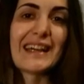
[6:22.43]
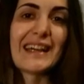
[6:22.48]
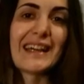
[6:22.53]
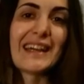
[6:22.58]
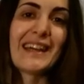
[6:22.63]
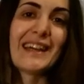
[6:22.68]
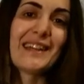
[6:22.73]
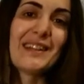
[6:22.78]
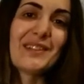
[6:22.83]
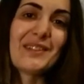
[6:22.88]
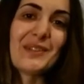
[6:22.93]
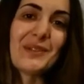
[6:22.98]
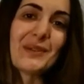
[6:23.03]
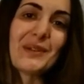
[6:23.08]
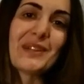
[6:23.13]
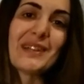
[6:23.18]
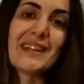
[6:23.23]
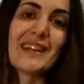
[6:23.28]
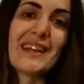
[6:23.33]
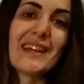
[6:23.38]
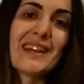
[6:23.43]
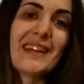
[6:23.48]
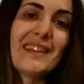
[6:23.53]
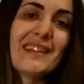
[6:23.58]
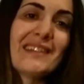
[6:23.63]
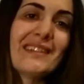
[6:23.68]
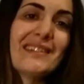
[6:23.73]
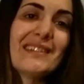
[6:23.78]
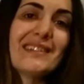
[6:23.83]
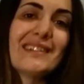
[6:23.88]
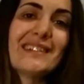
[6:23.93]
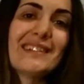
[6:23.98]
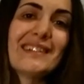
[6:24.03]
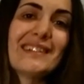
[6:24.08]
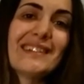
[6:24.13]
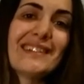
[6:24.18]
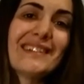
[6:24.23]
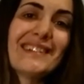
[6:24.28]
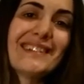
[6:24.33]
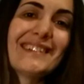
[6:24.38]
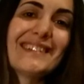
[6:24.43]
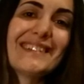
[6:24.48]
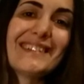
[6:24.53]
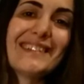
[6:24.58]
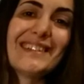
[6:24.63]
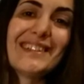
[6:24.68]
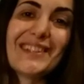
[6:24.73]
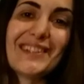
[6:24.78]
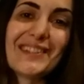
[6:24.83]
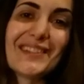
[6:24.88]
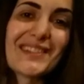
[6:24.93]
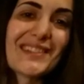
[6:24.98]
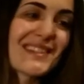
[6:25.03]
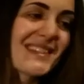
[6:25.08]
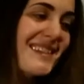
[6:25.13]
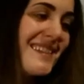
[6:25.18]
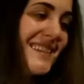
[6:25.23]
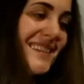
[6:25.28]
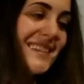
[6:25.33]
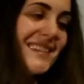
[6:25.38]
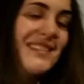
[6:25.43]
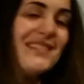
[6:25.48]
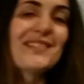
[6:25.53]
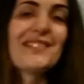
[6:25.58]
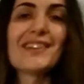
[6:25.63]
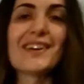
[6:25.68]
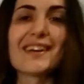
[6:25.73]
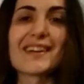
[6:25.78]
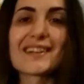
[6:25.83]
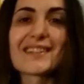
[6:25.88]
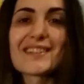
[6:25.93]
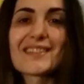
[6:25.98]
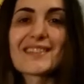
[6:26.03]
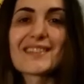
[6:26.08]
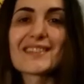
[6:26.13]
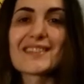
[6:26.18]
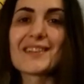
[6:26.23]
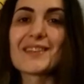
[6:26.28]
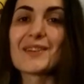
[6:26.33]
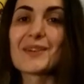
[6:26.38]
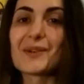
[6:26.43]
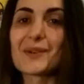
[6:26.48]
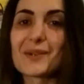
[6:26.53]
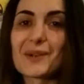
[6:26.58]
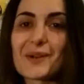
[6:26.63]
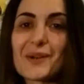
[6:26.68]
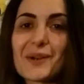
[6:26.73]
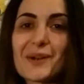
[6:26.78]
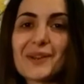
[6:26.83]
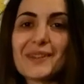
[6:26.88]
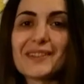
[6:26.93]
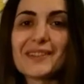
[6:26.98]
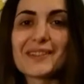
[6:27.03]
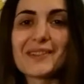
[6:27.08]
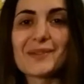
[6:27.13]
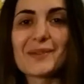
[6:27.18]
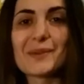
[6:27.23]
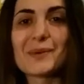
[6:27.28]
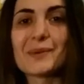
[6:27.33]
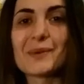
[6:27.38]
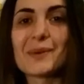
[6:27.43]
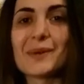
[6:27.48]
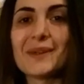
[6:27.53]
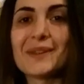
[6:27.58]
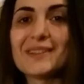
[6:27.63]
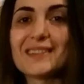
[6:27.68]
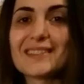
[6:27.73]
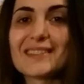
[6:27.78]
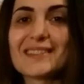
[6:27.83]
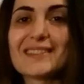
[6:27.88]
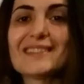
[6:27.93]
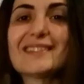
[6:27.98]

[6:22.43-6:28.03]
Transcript: and you can use functions in your code if you want.